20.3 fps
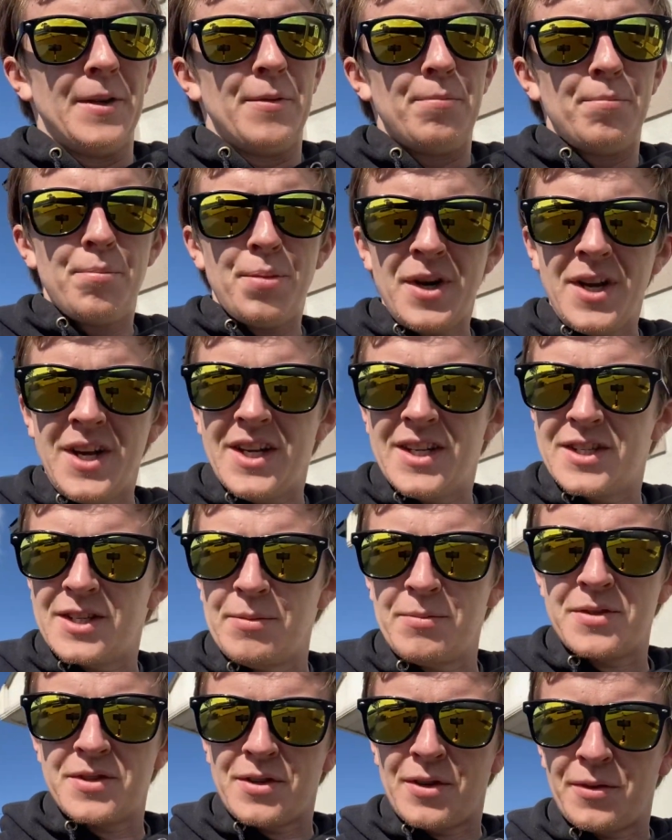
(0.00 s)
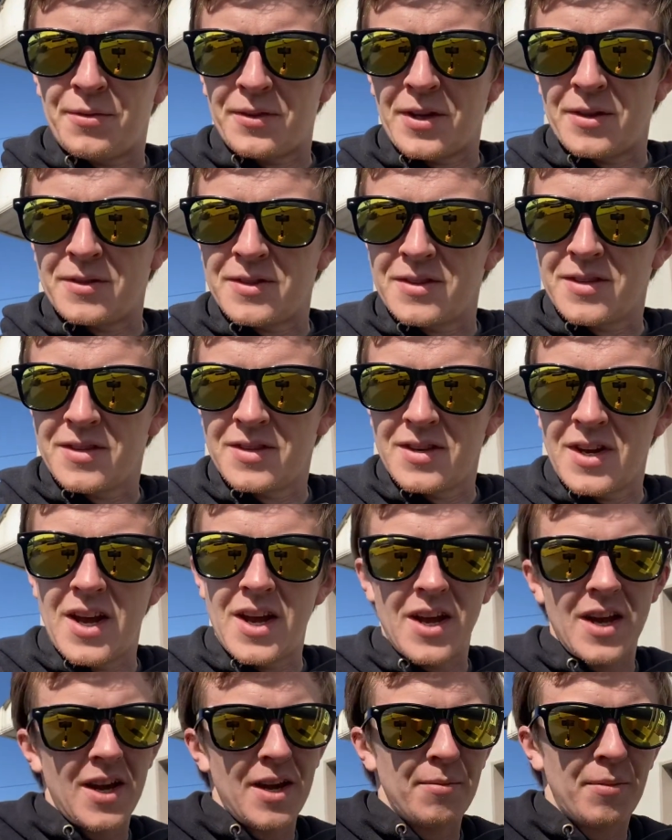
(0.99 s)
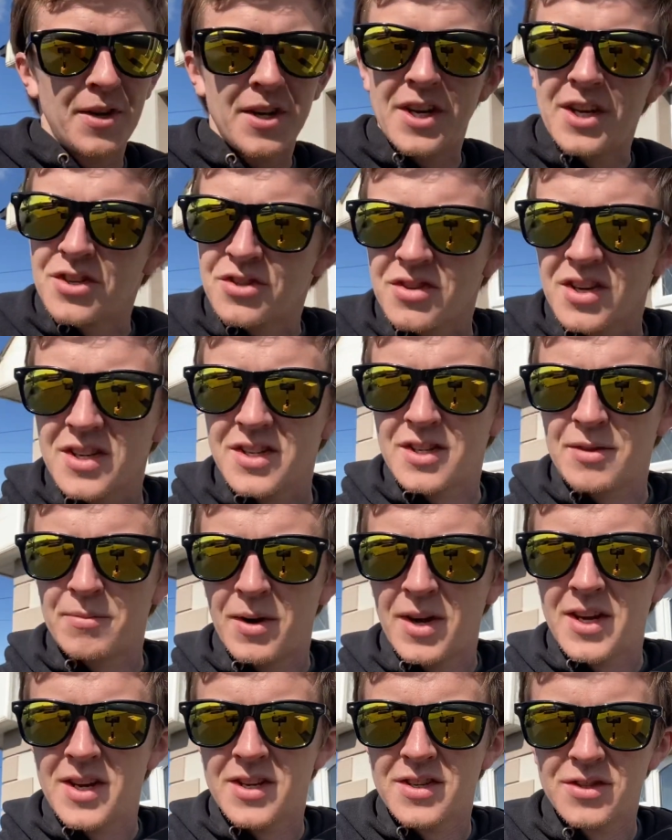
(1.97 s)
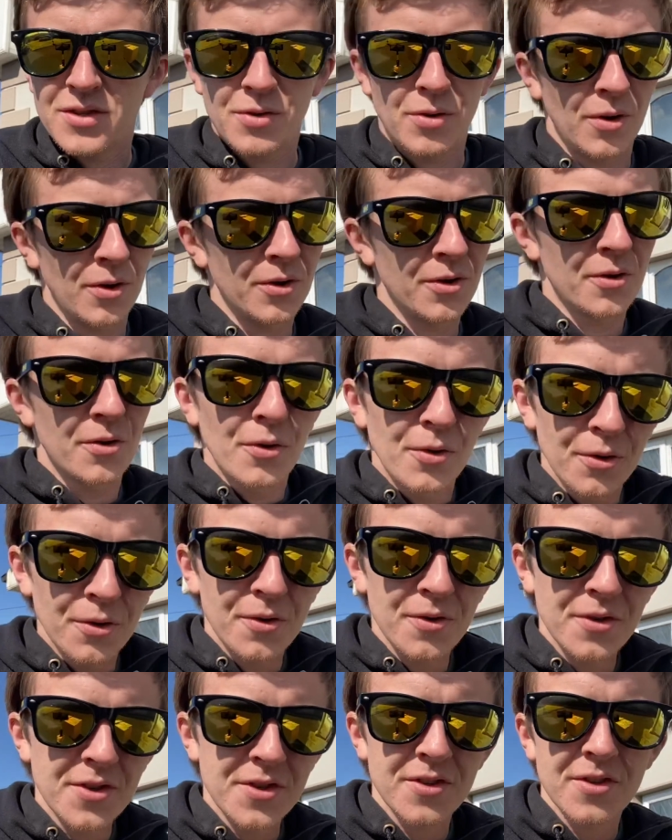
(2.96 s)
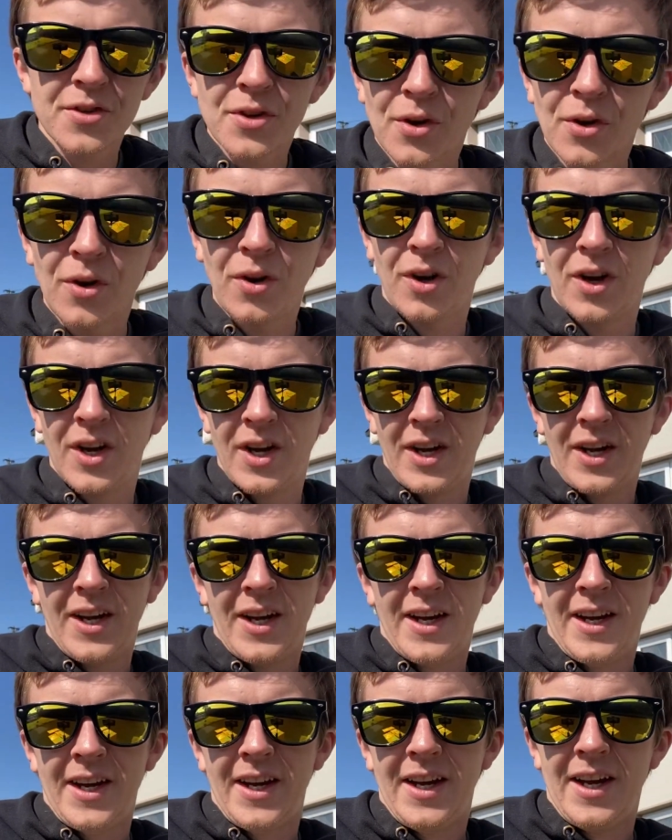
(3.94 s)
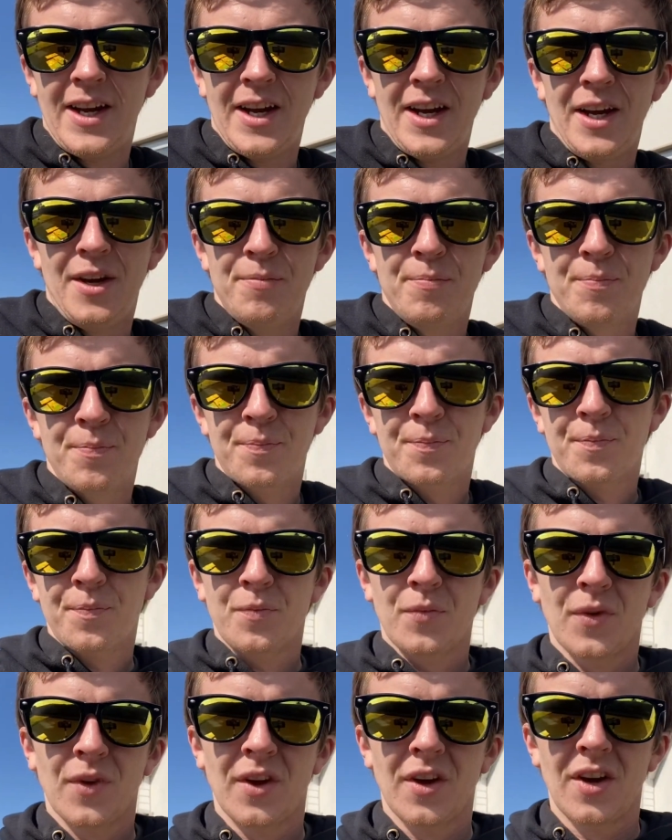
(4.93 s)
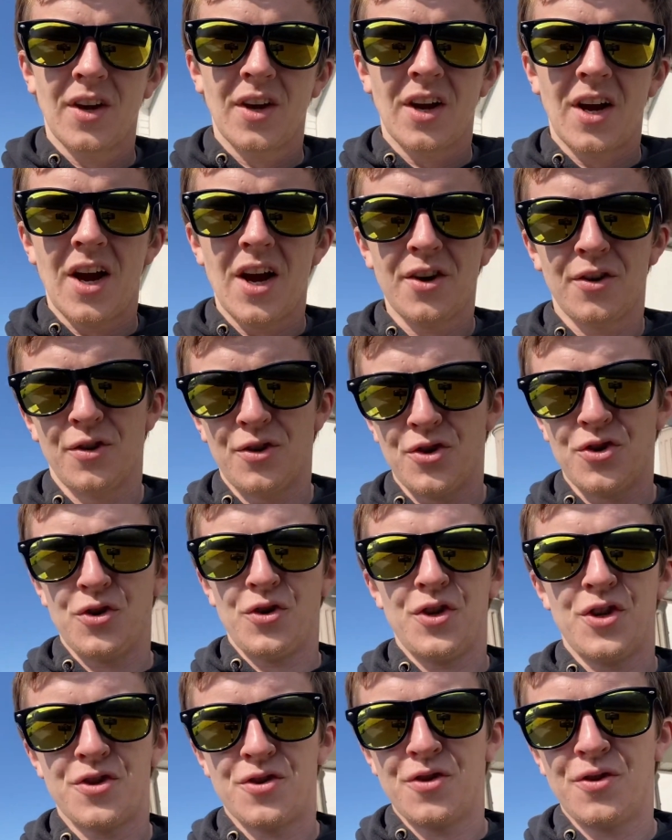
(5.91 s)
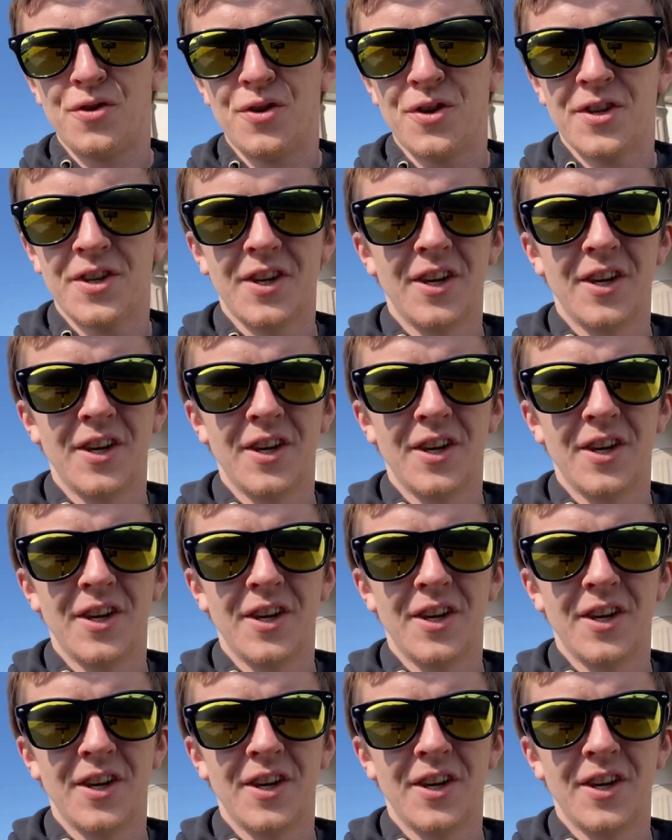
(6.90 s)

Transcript: bring in some stuff that uh, might interest some I S two hundred owners. So um, I'm going to show you through it.